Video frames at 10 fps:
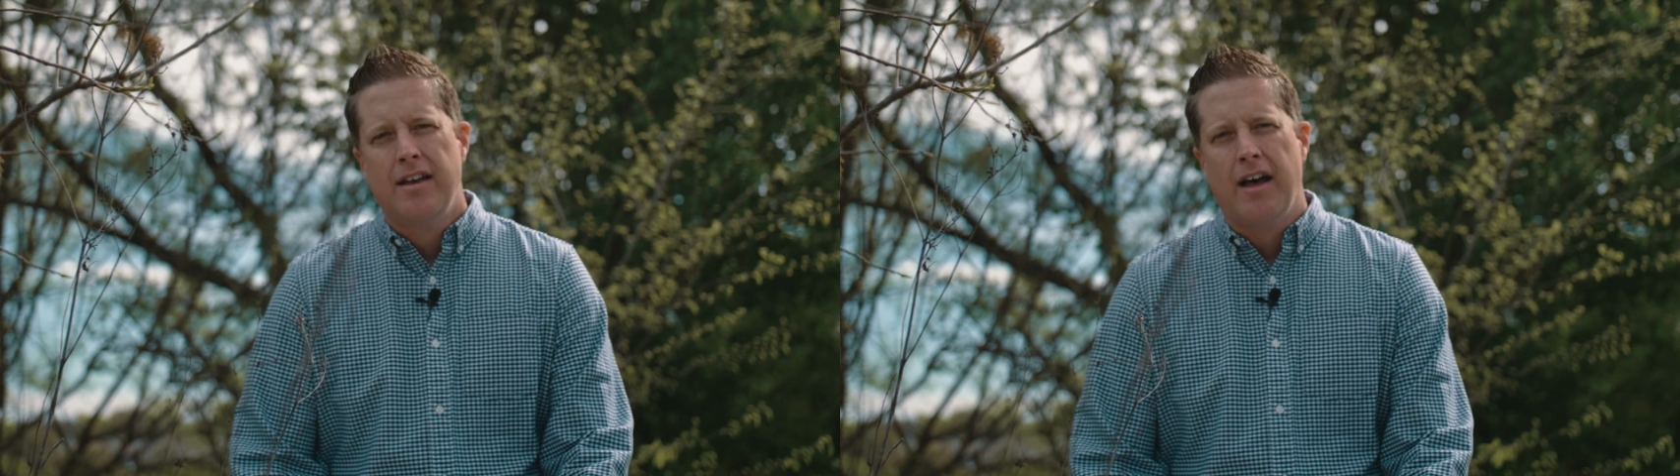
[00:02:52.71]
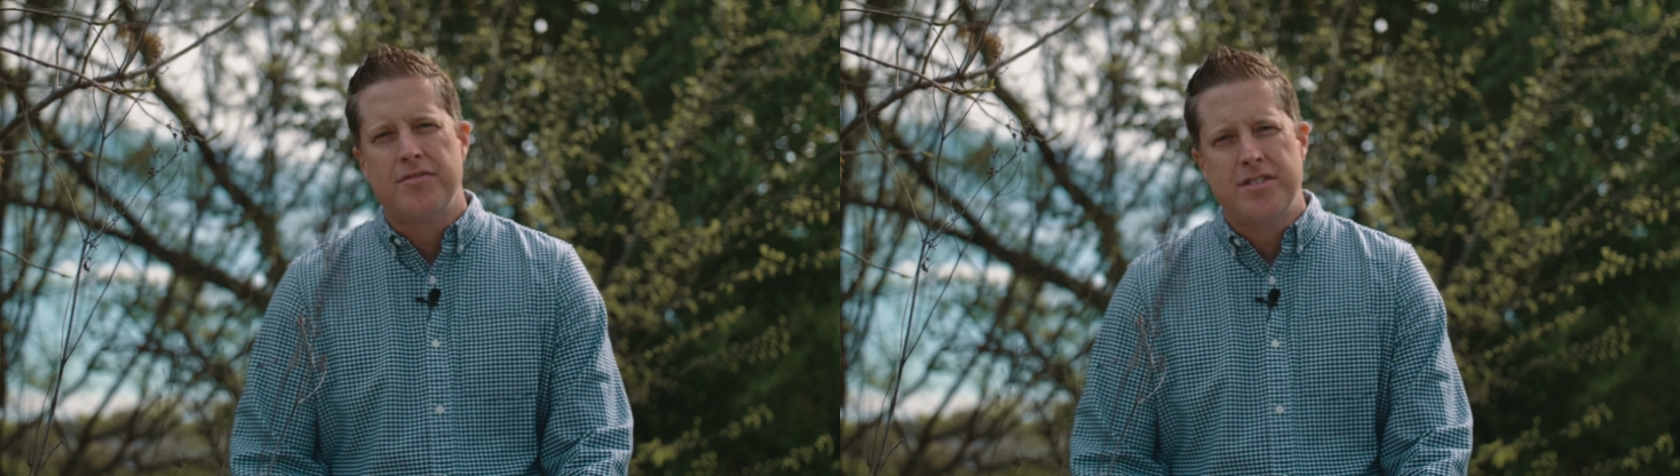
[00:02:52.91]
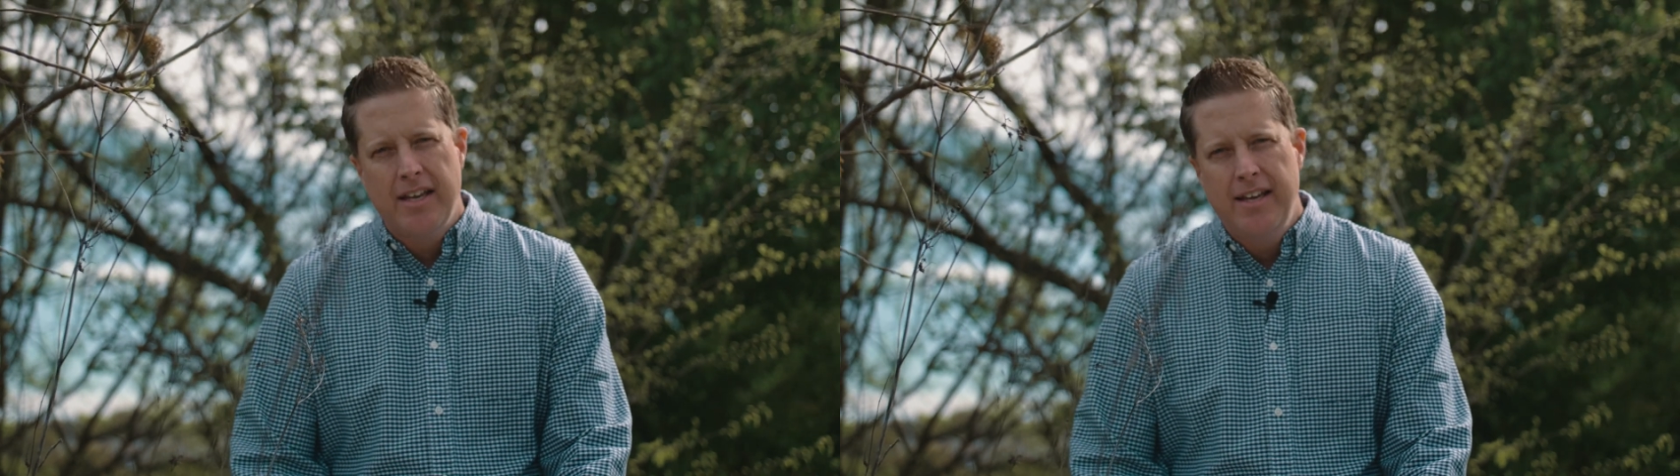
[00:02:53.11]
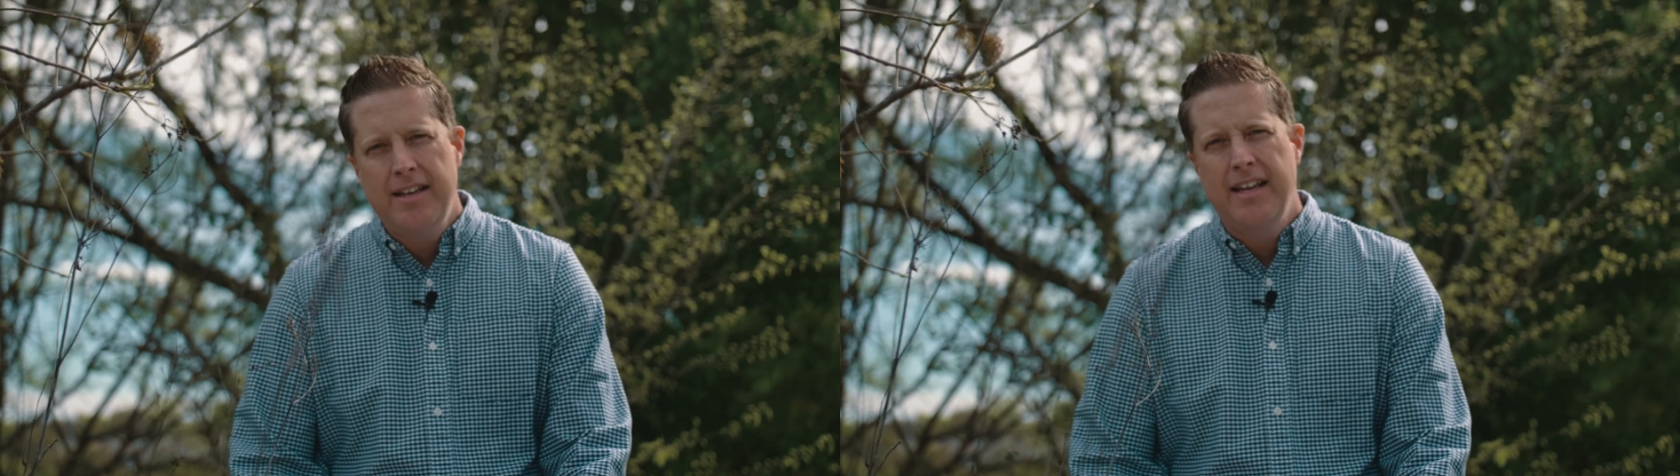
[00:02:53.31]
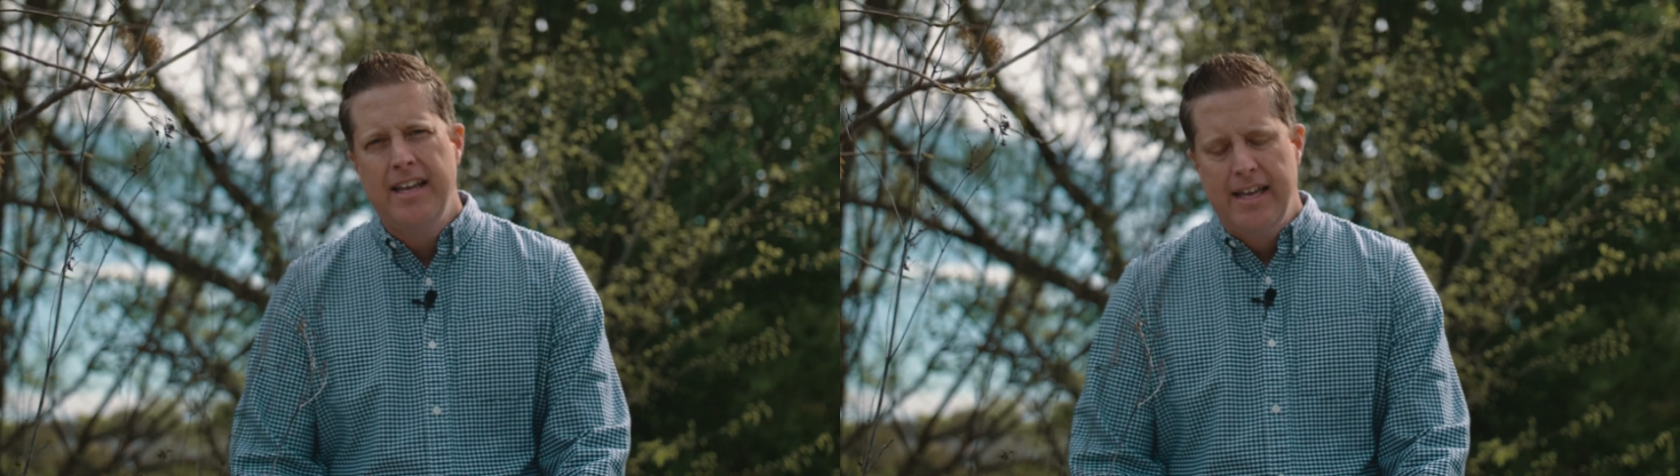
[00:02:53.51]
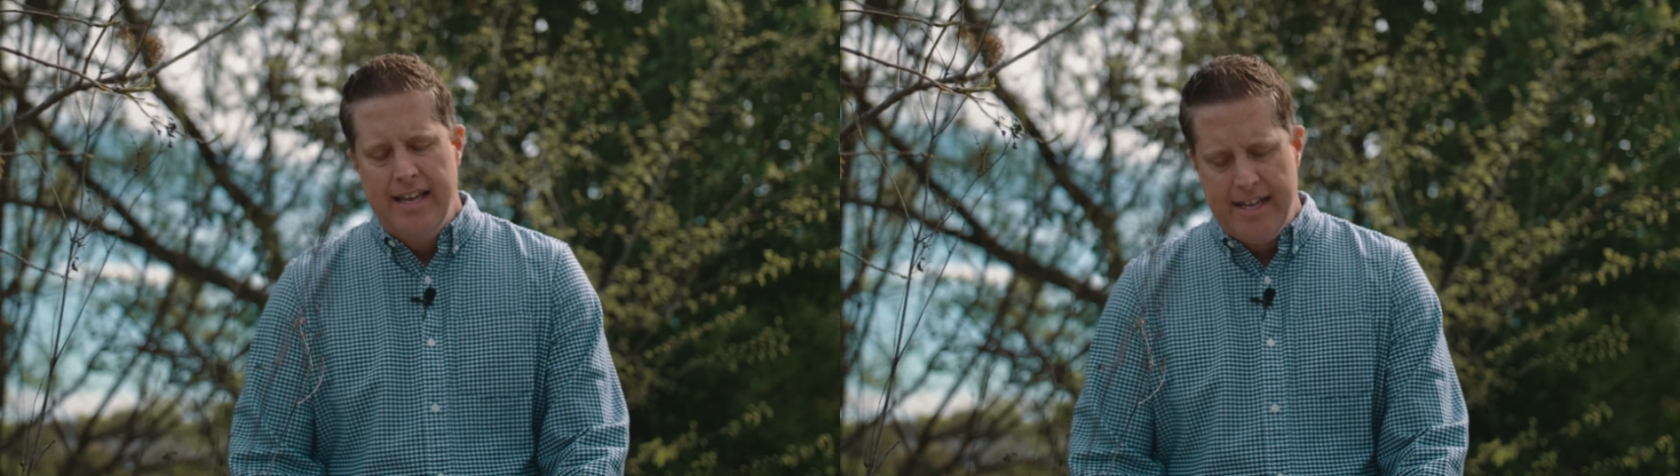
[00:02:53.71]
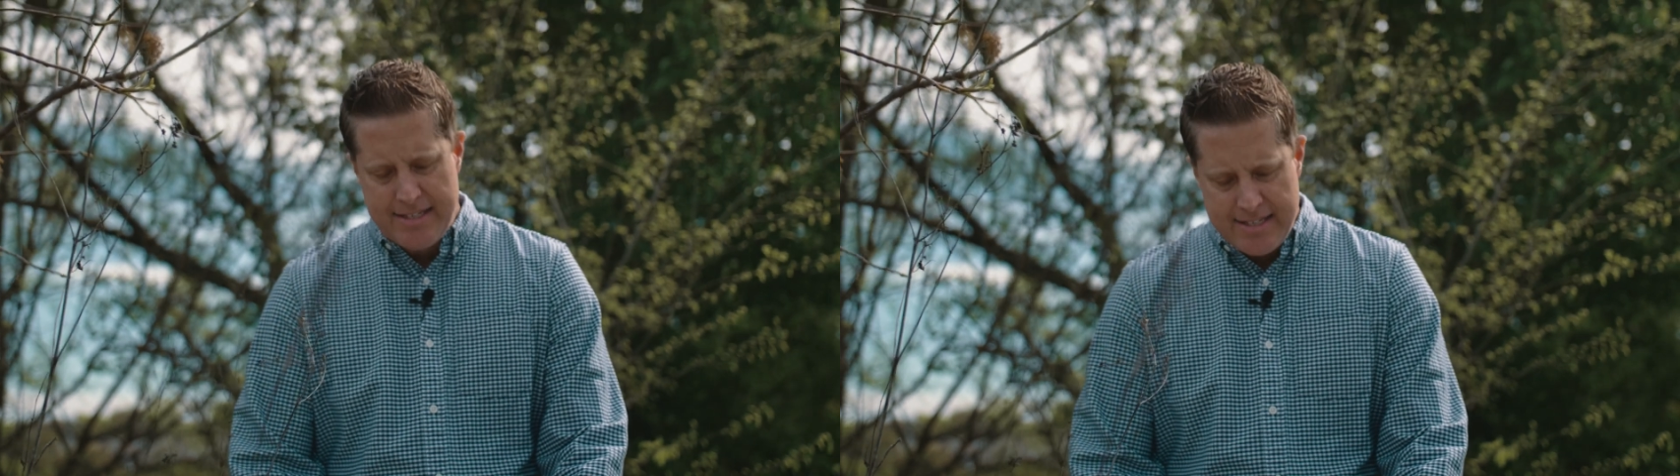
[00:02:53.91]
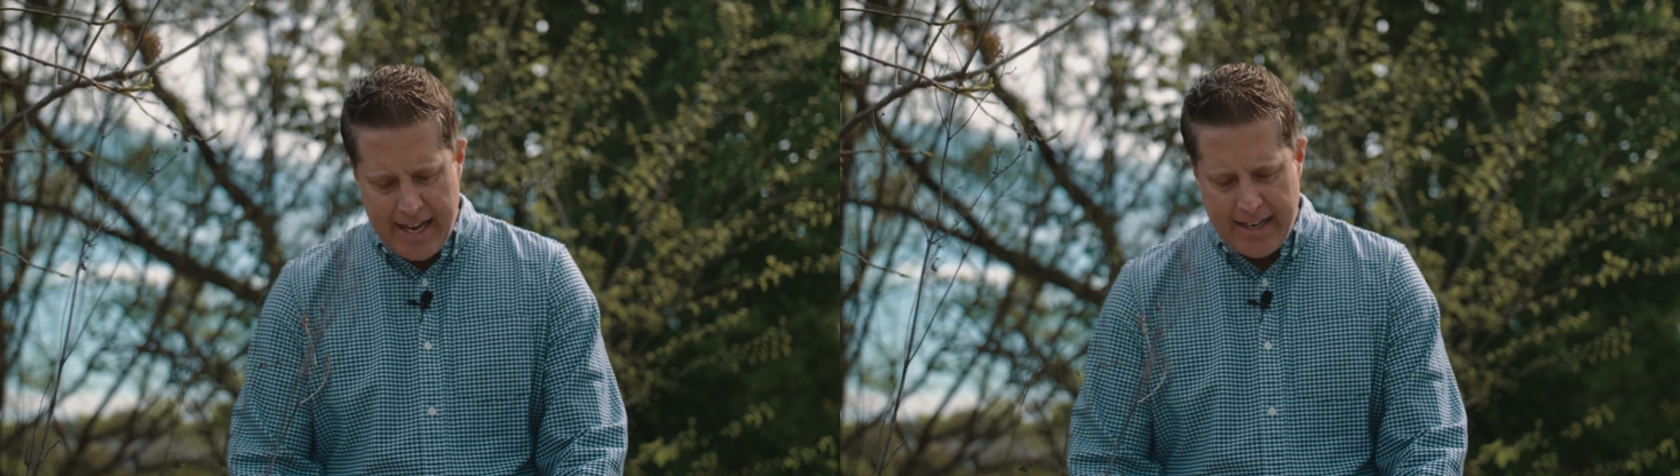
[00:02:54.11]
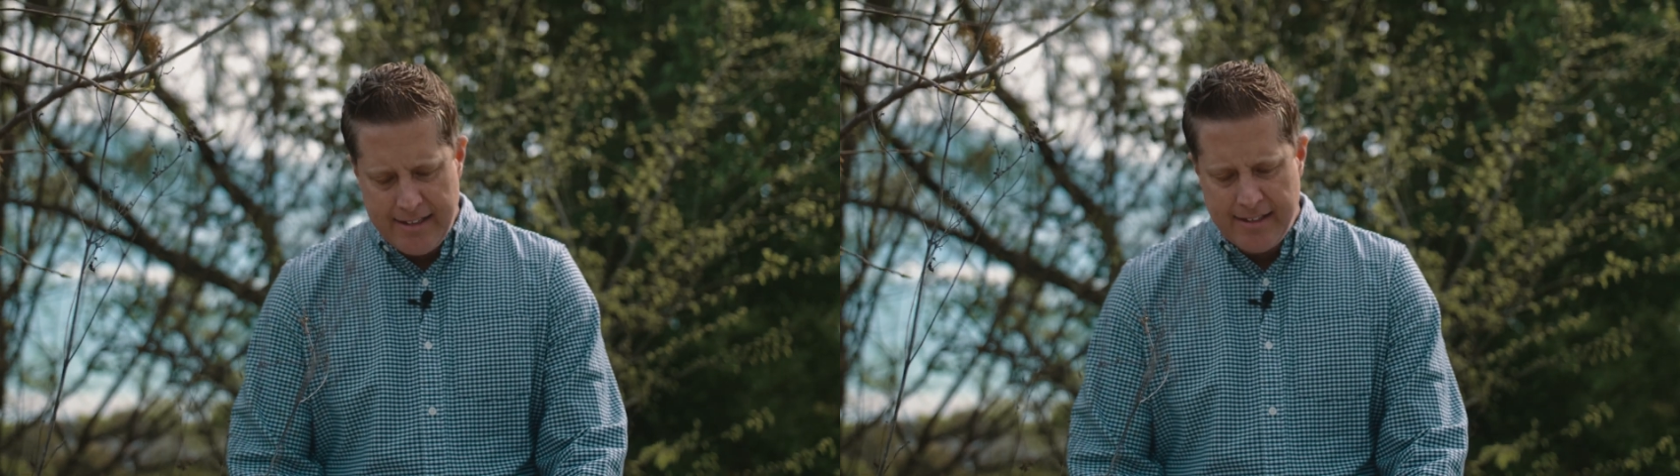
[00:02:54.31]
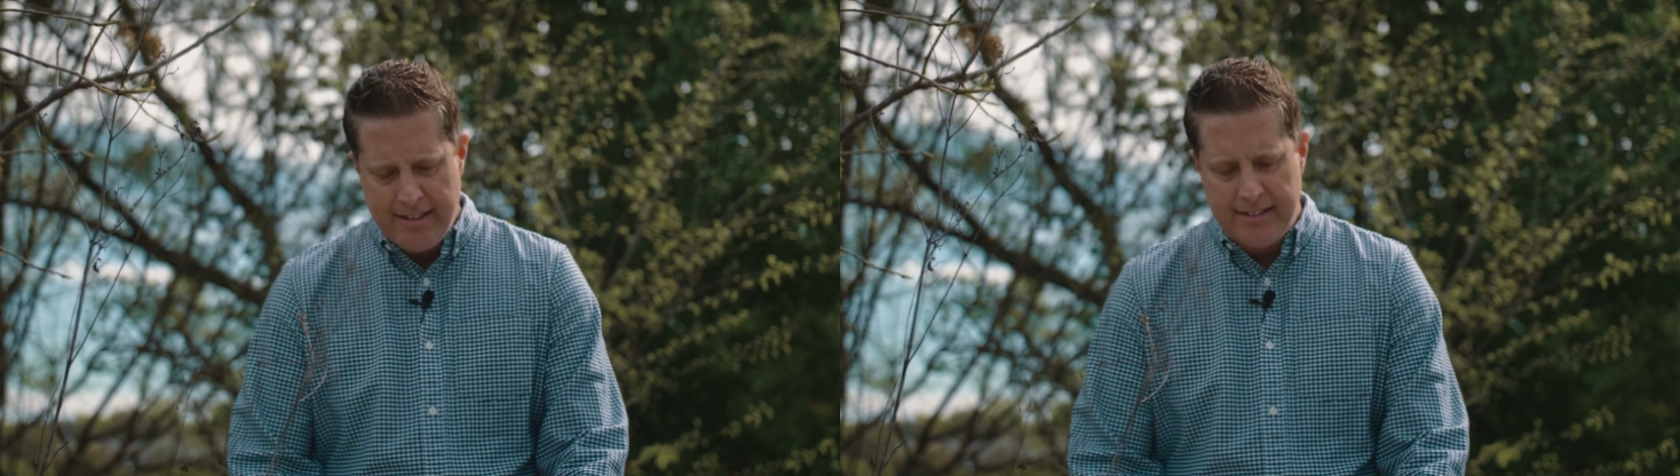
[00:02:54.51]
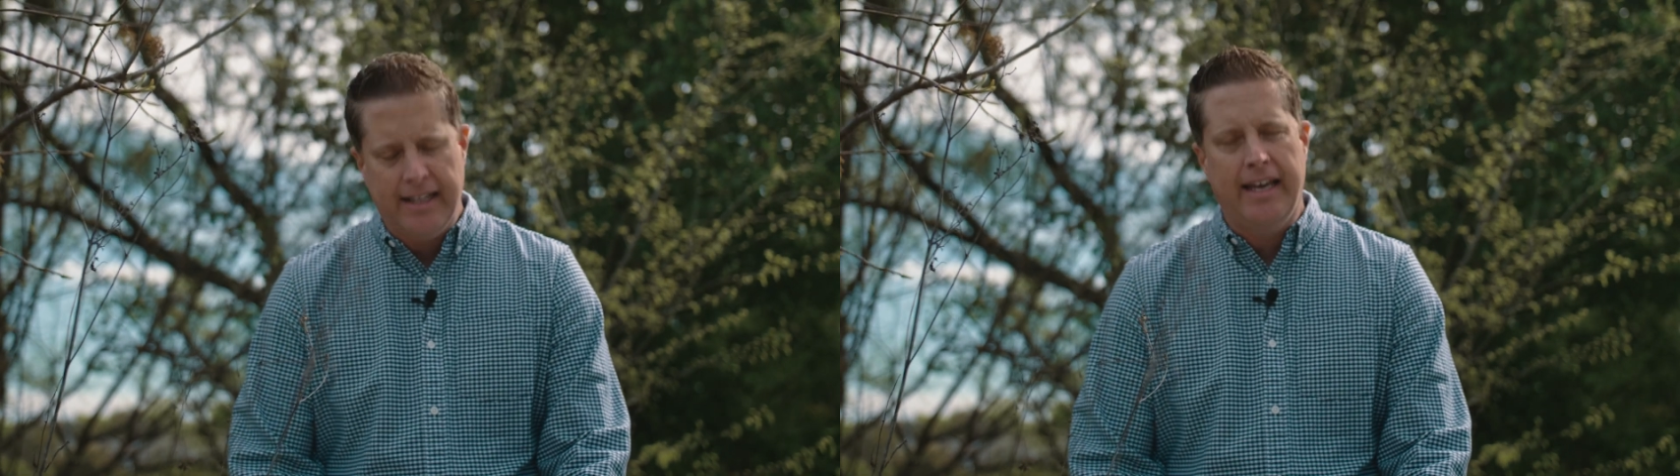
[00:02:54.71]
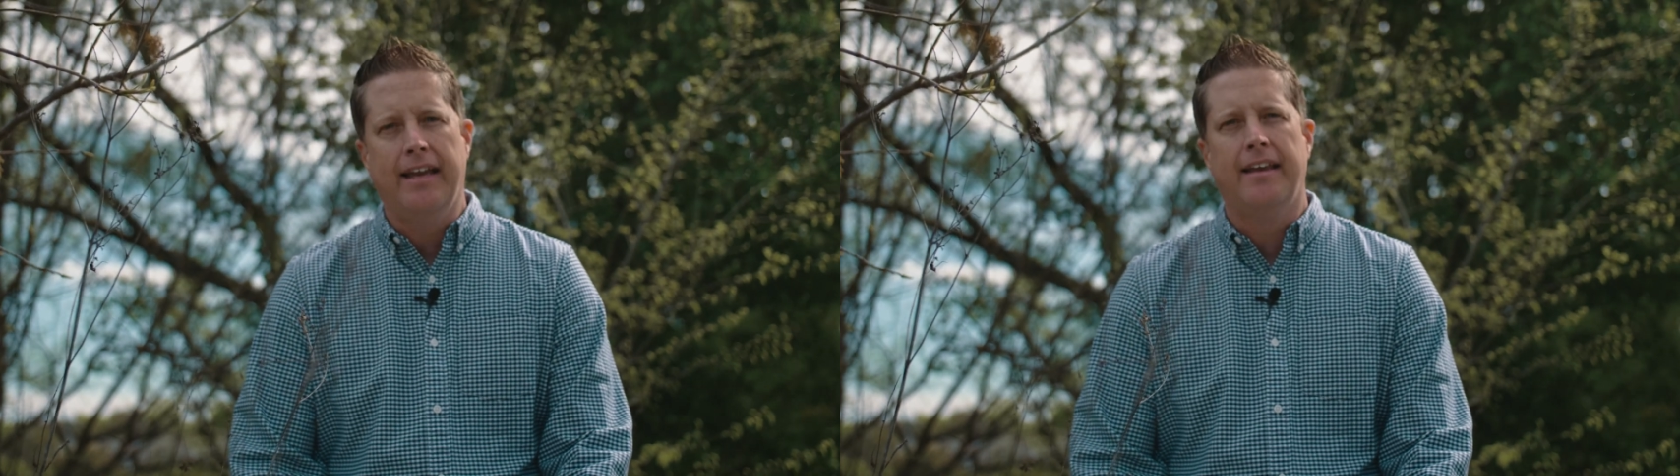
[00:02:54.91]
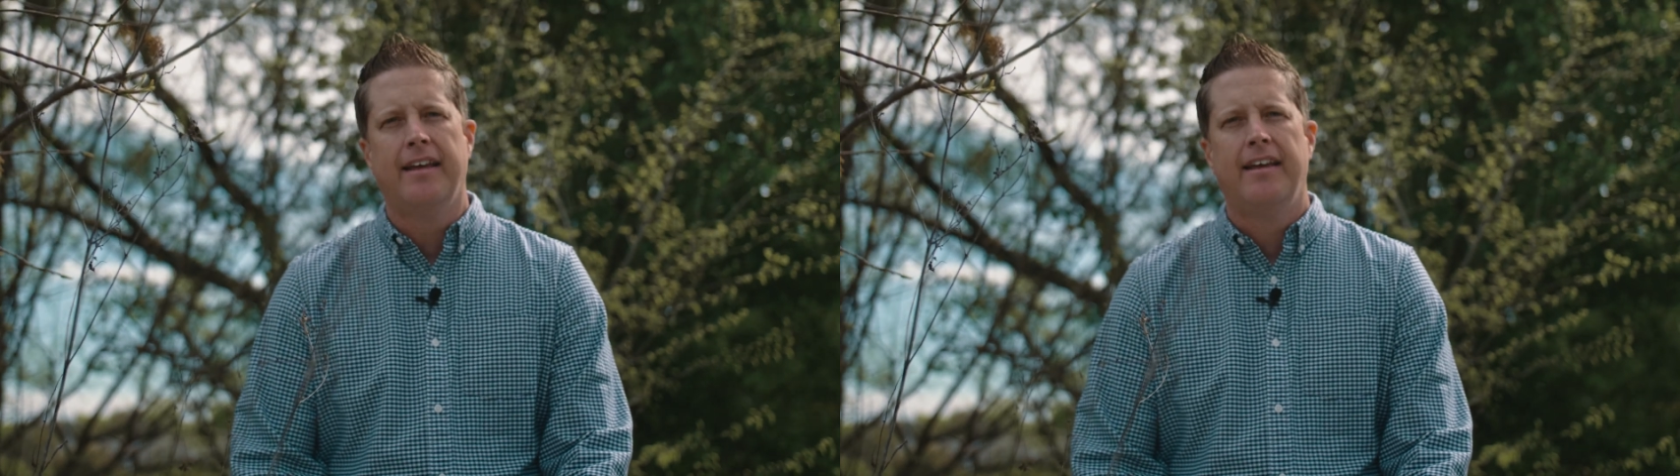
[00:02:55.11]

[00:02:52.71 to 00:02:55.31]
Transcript: of sin and Satan lead.